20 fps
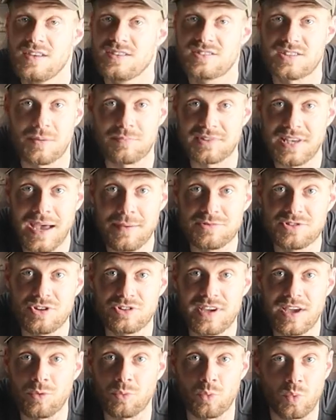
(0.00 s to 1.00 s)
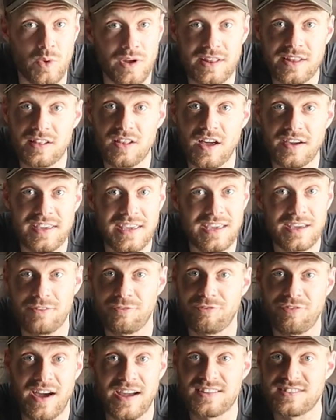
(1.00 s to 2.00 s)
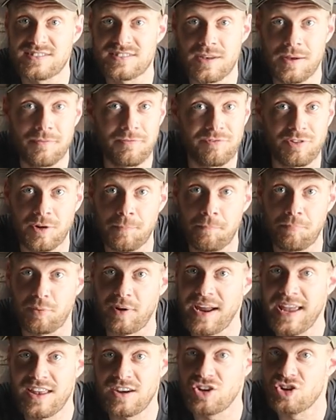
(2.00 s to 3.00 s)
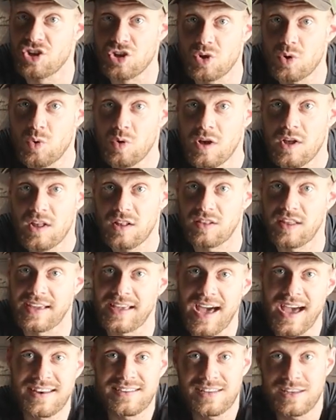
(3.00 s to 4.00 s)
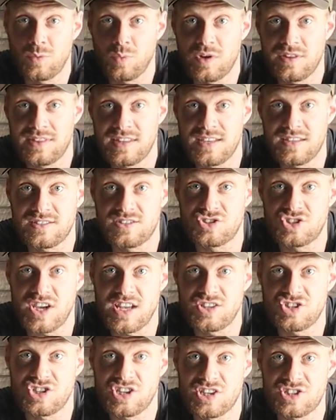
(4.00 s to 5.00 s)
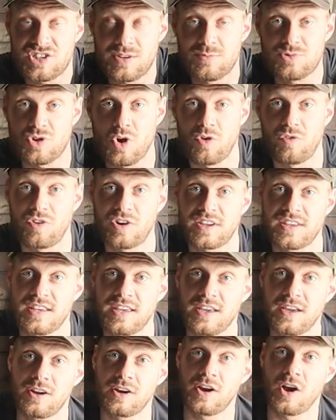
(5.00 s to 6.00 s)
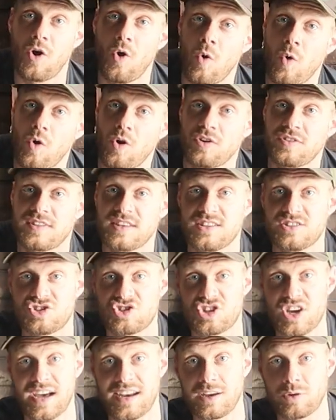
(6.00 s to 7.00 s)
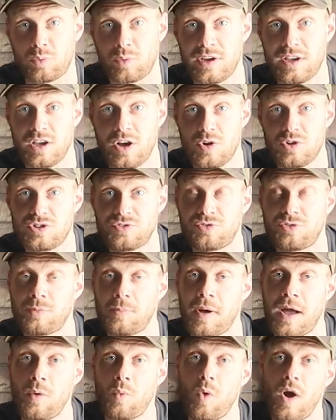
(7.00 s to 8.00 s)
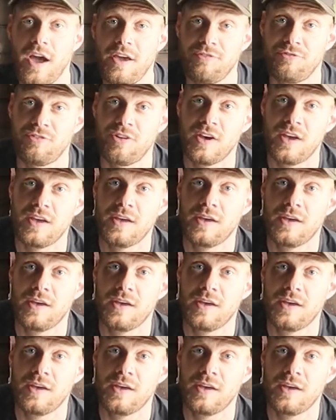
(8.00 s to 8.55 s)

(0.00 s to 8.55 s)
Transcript: Sometimes you'll get really lucky and find some for brand new, like I did with these Jay Chisholms over here or these Johnny Ringos for my wife.